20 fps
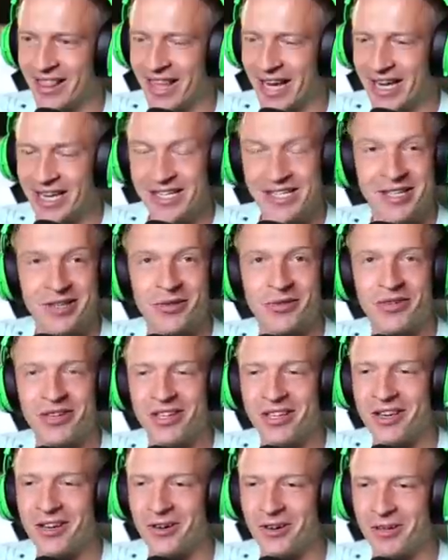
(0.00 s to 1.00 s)
That is a
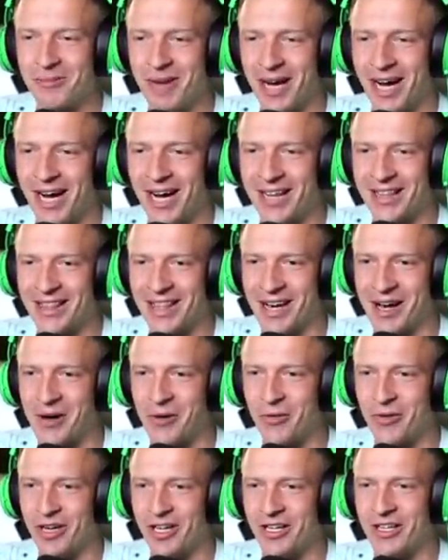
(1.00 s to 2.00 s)
really cool mod that
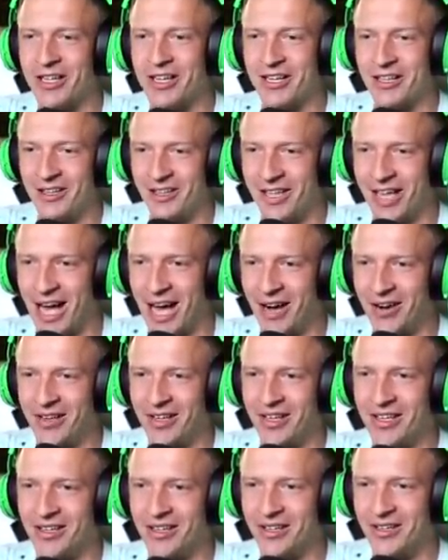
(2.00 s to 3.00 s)
will allow
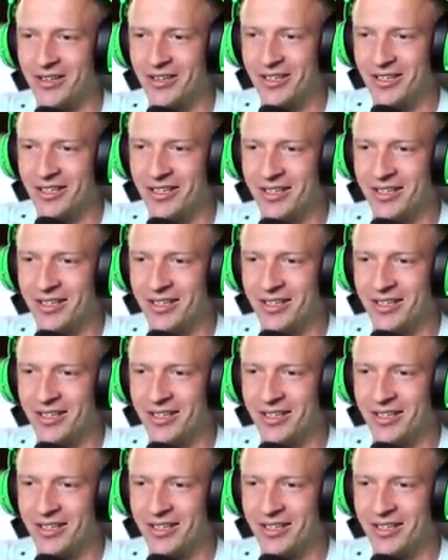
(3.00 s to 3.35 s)
you